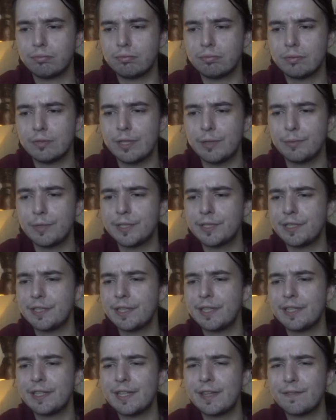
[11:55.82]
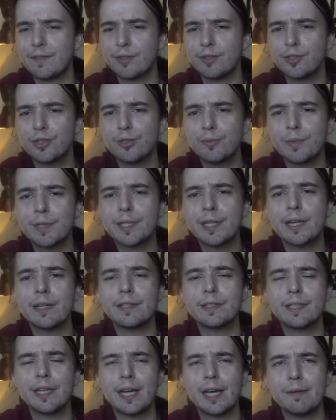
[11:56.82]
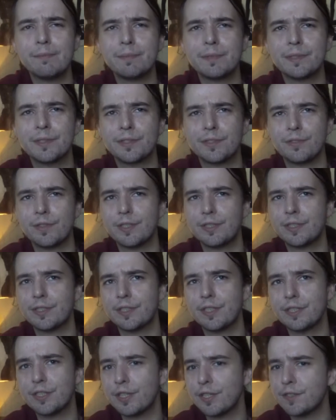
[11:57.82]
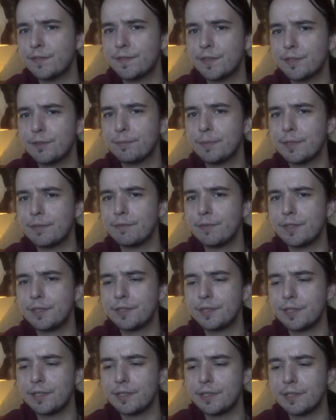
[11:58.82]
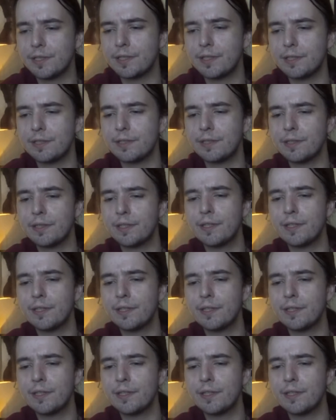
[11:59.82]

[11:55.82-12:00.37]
And I wish that they didn't have those stupid time constraints, because it does feel a bit rushed at the end.